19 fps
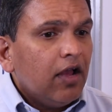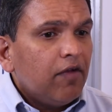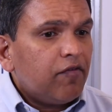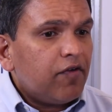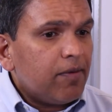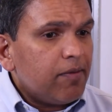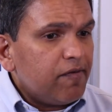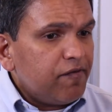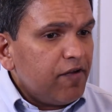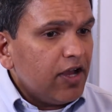
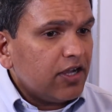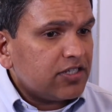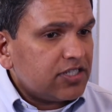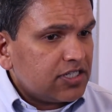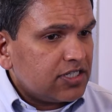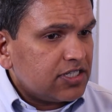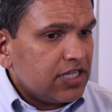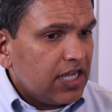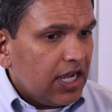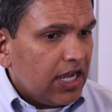from a
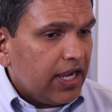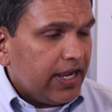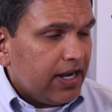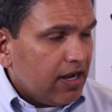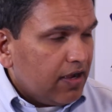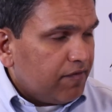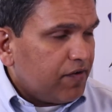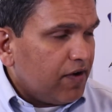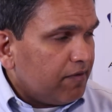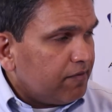flux
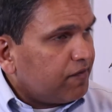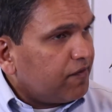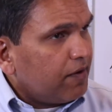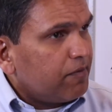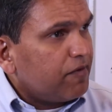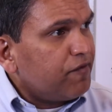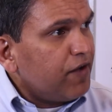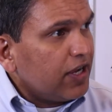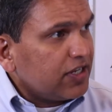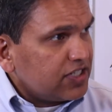
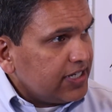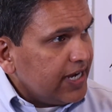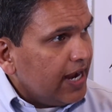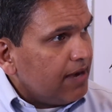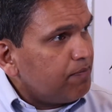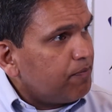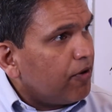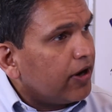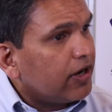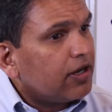from a flux
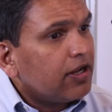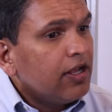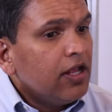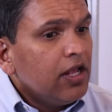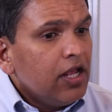standpoint,